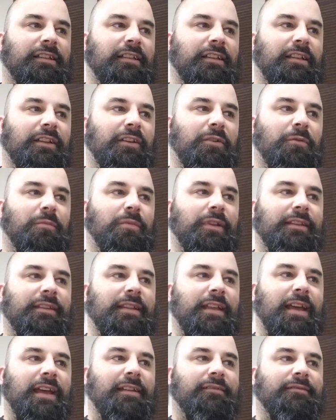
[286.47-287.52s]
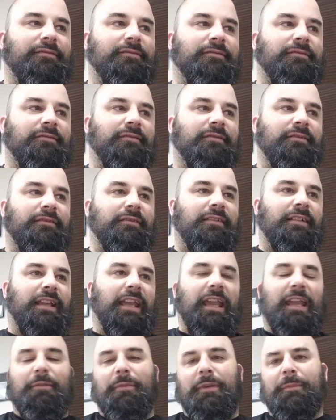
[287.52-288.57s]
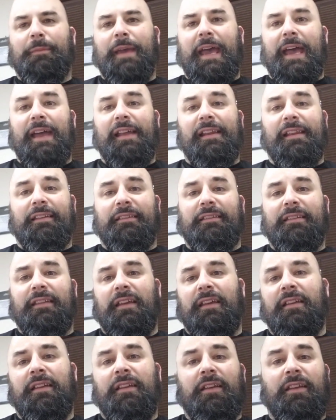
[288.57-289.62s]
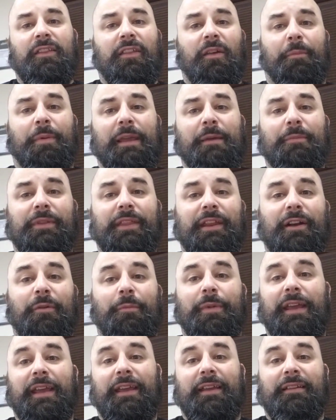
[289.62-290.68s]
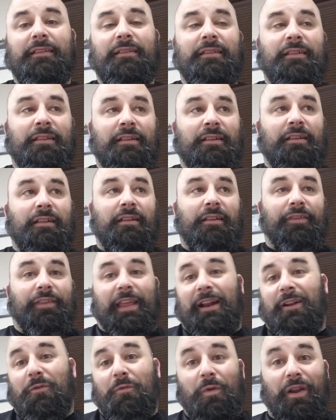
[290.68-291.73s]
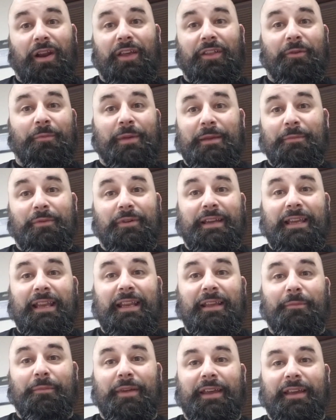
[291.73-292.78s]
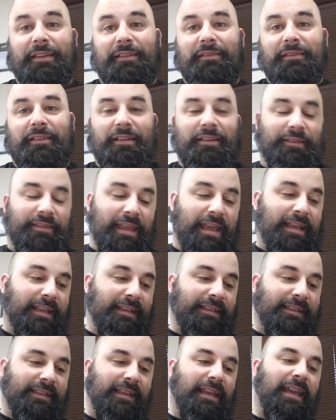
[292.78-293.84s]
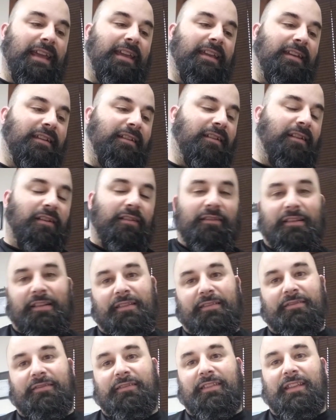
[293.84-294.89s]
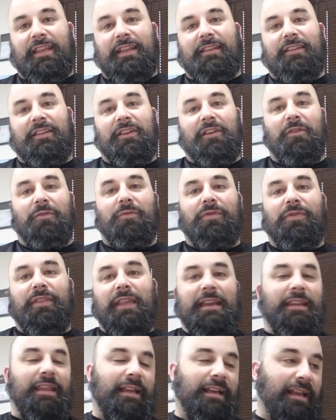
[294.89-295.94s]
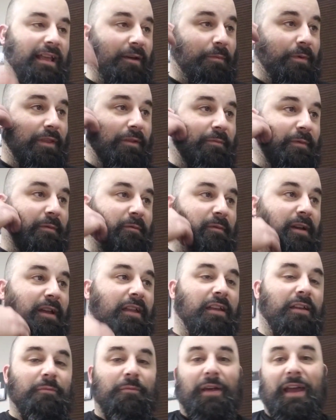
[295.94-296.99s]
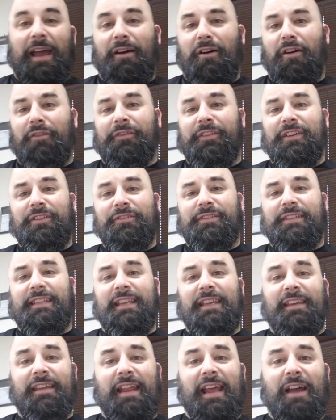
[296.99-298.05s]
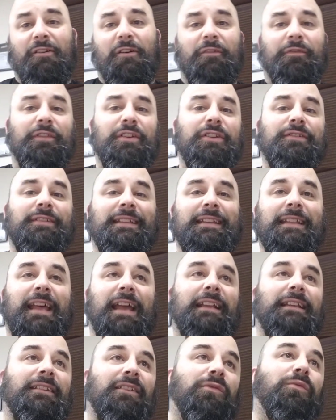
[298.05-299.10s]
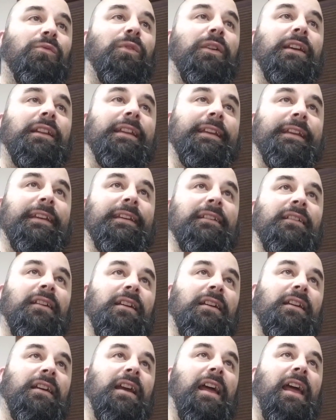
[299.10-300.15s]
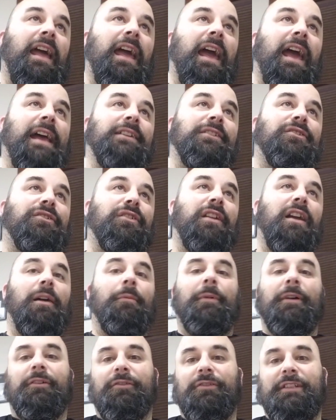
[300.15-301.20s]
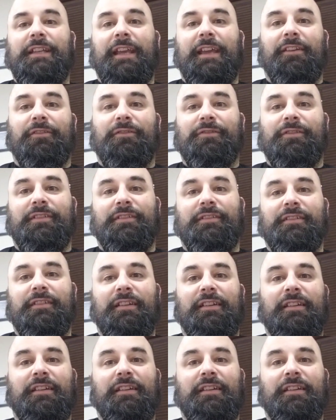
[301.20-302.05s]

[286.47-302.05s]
you know, but that can be bad. And the, the people that are big, they don't want other people getting big. They can say that, you know, they'd like to help other people. But how often do you see it? How often do you see like the really astronomical channels